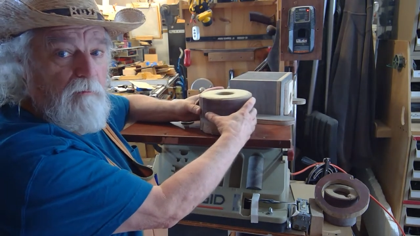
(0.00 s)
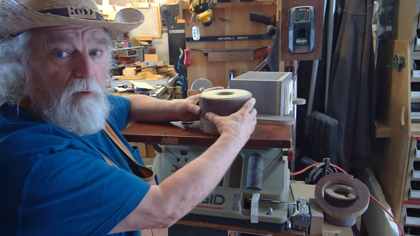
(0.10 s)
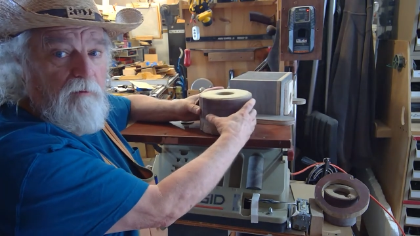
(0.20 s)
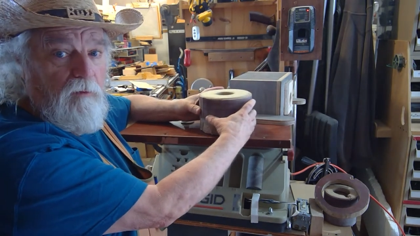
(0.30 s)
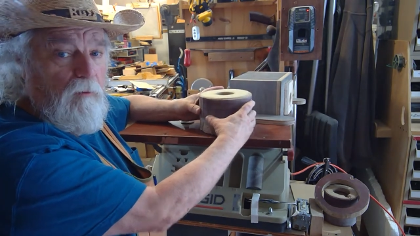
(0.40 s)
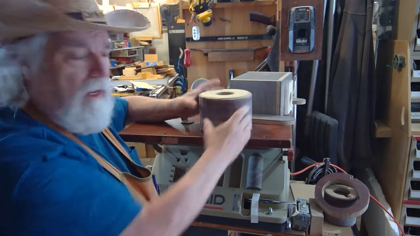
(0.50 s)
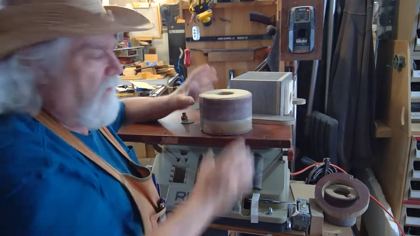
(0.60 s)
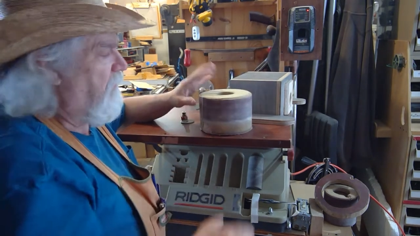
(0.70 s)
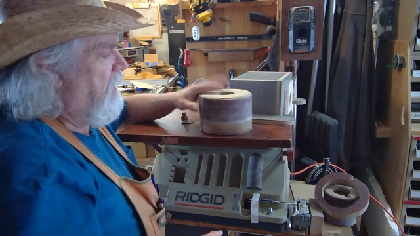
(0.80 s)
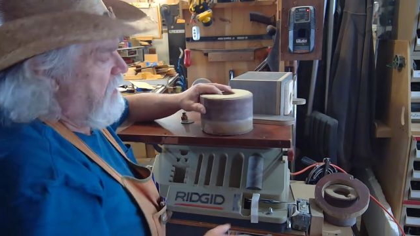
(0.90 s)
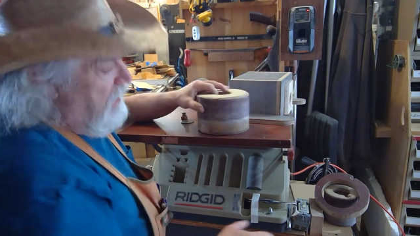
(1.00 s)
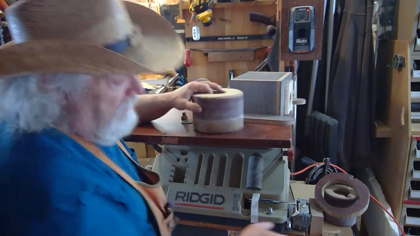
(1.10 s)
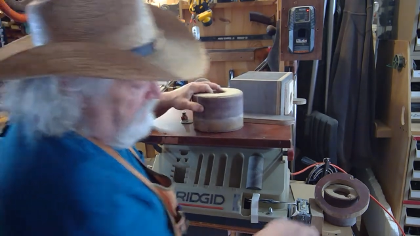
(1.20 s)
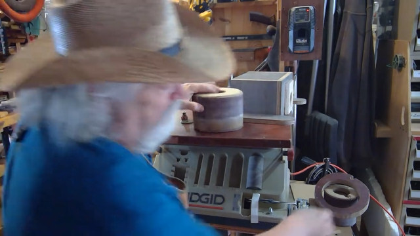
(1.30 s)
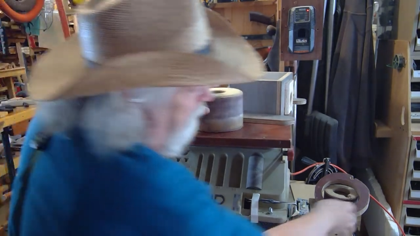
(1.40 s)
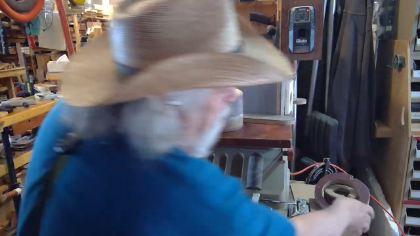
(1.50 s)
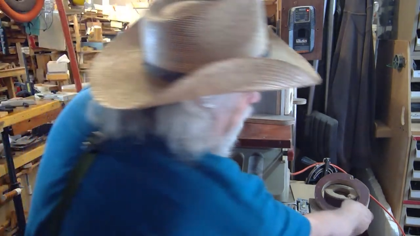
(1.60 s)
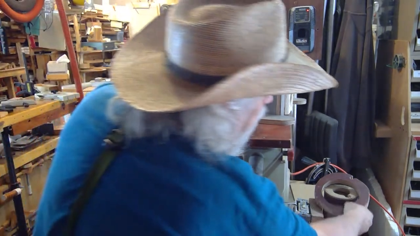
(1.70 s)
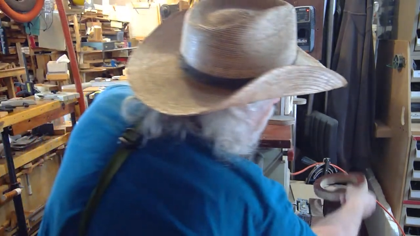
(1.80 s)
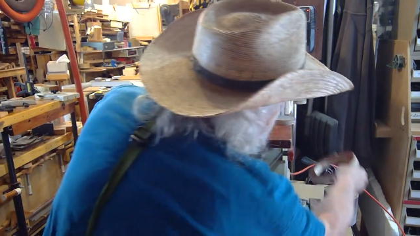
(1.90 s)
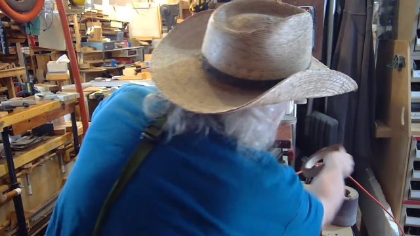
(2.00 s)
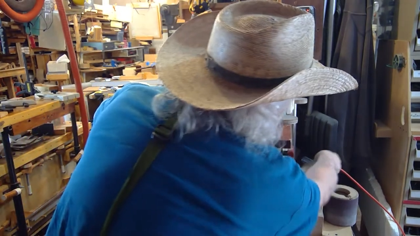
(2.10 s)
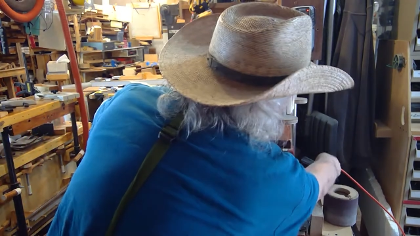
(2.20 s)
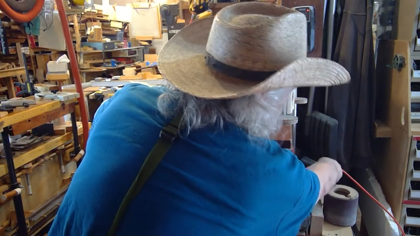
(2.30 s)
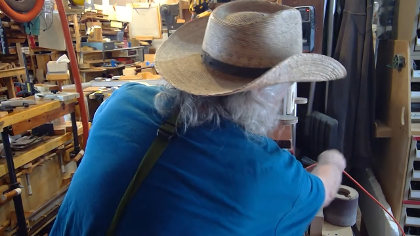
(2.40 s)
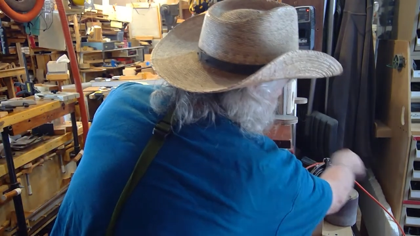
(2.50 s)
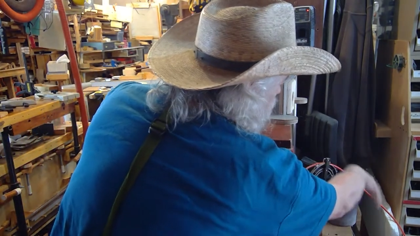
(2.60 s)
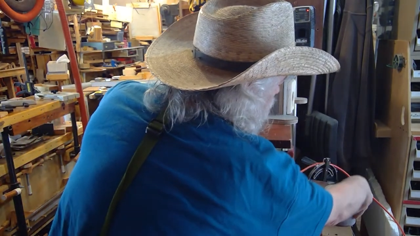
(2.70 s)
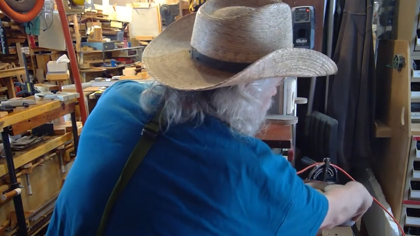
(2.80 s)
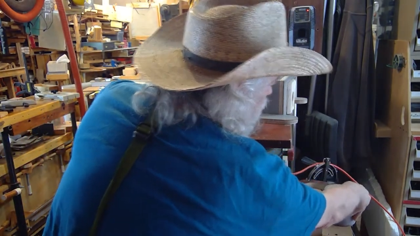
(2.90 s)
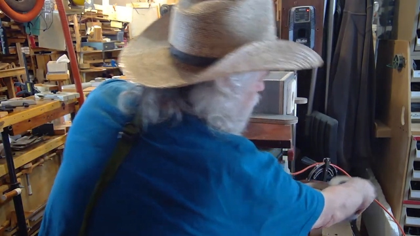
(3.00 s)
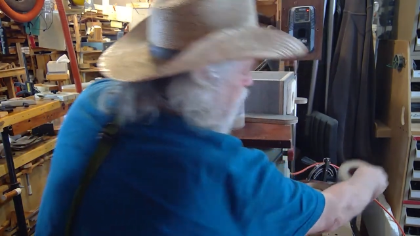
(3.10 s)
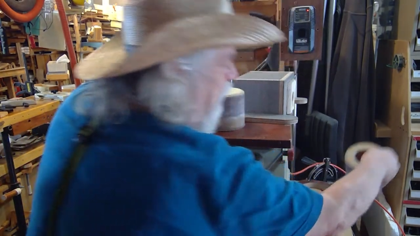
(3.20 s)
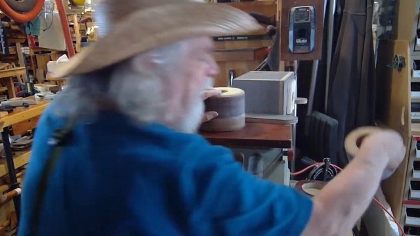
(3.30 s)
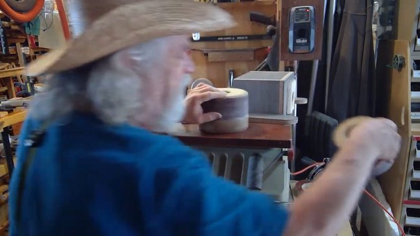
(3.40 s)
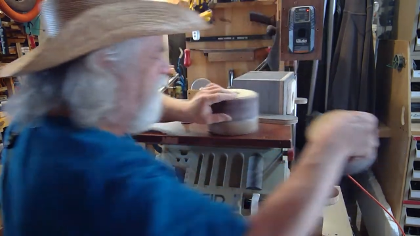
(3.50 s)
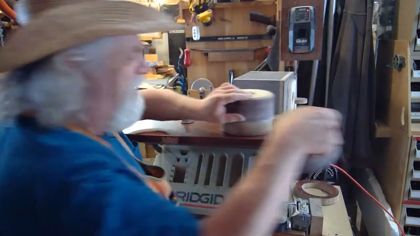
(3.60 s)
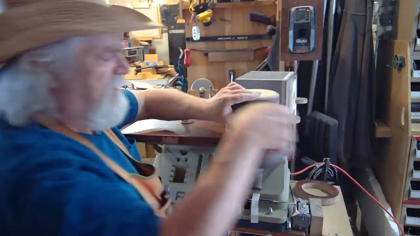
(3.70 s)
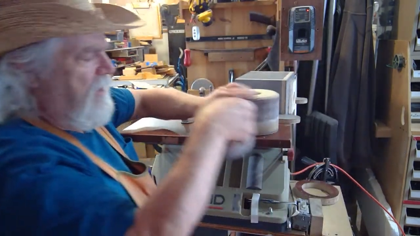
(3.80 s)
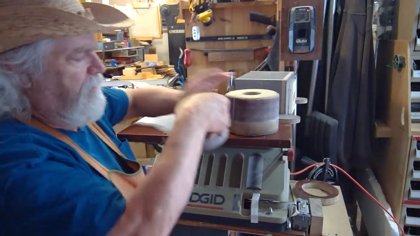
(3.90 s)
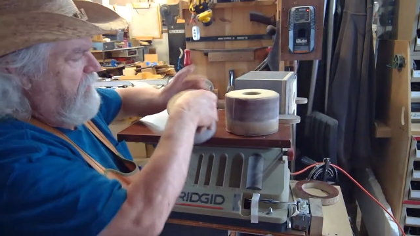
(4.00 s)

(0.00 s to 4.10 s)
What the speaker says: (no speaker visible)